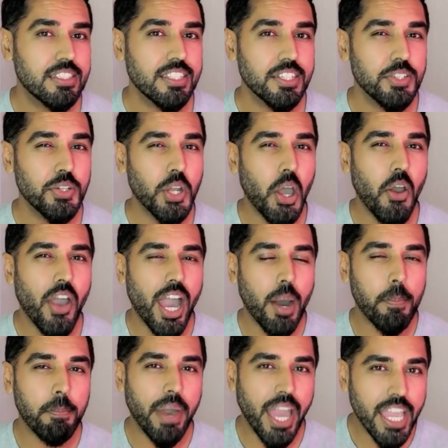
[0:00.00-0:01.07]
then you know
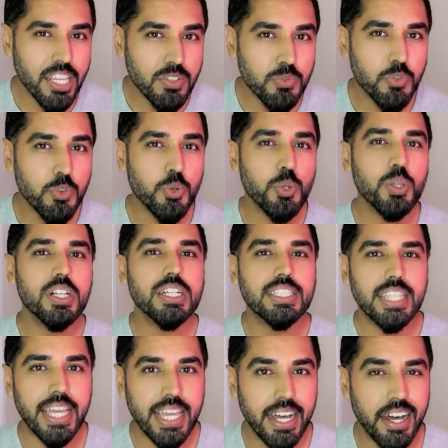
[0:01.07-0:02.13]
how painful
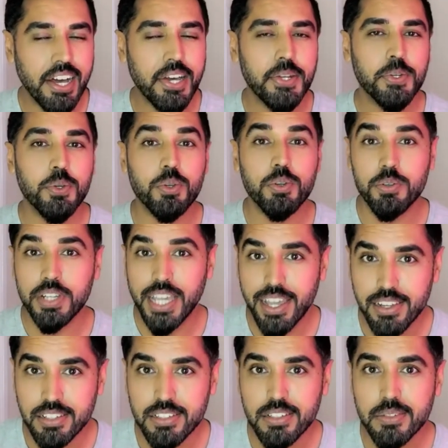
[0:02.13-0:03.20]
they are to
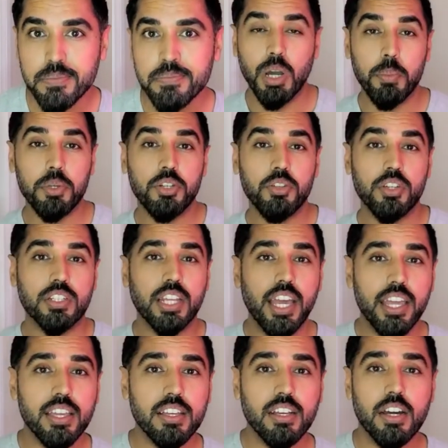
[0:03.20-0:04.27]
create. You might be doing
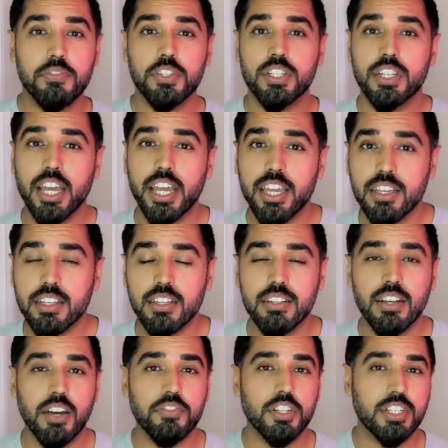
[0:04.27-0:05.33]
take after take
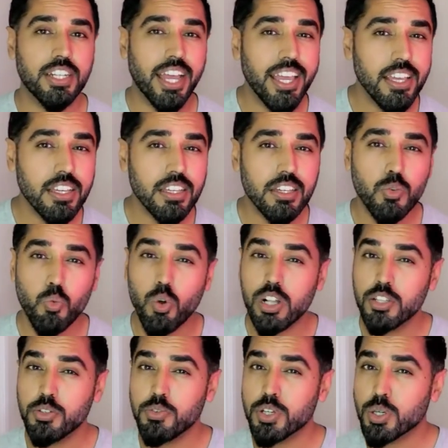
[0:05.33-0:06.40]
after take
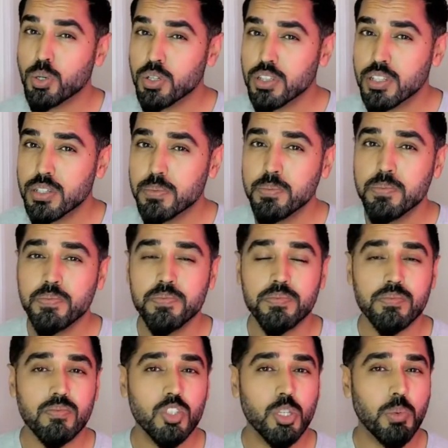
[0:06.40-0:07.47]
while you record them.
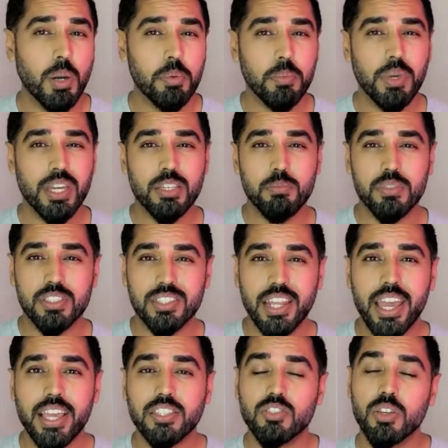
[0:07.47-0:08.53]
You might be making
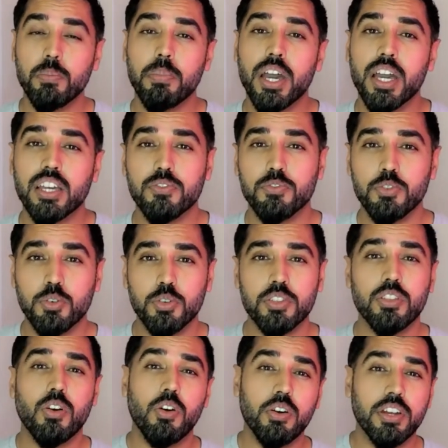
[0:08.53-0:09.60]
mistakes, going back and
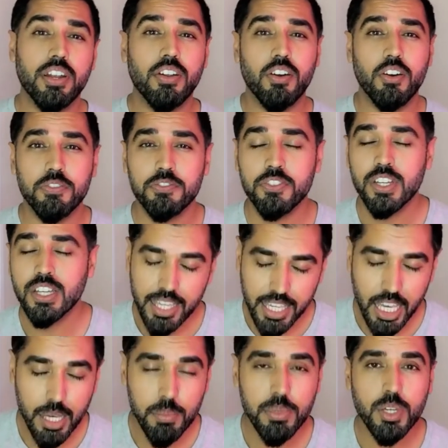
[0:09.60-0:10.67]
forth, on and off. They
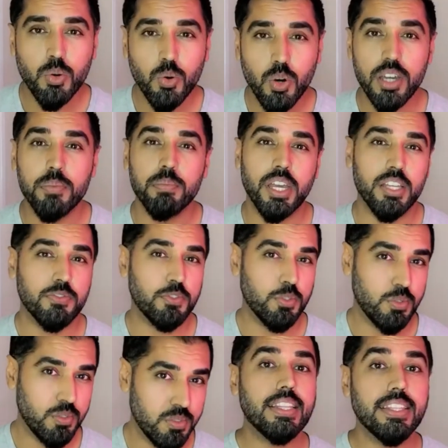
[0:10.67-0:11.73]
can be quite
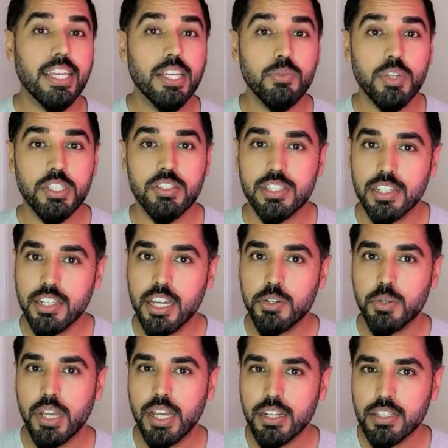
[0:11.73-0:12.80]
painful. And then when you sit down
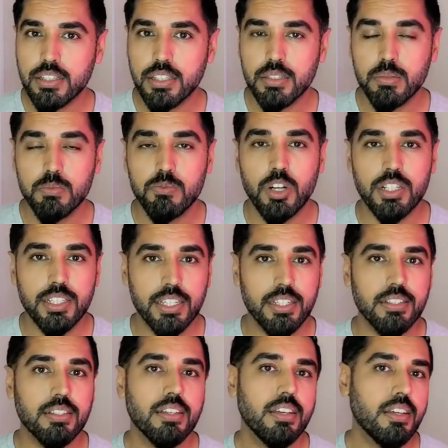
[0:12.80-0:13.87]
to edit them, well
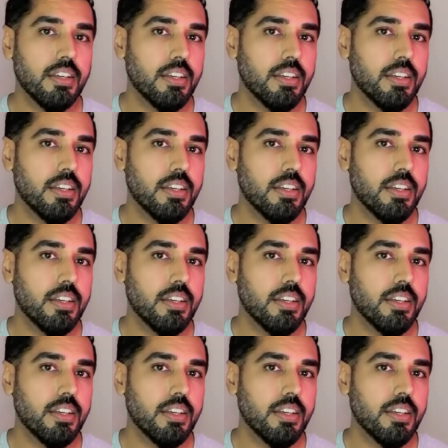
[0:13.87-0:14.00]
then,